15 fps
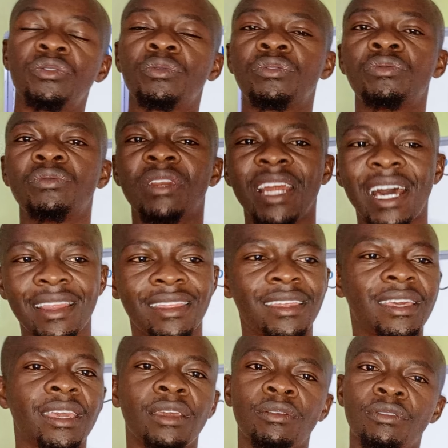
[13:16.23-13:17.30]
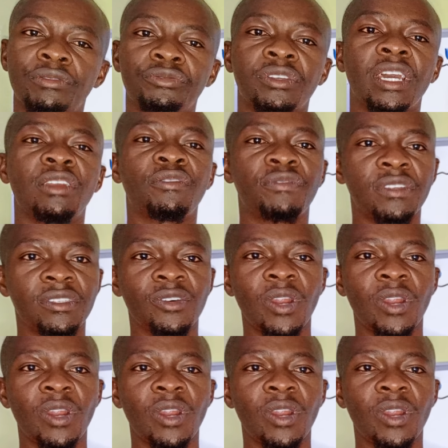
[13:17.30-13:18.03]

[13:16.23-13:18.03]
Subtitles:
you do nothing, and all those kind of things.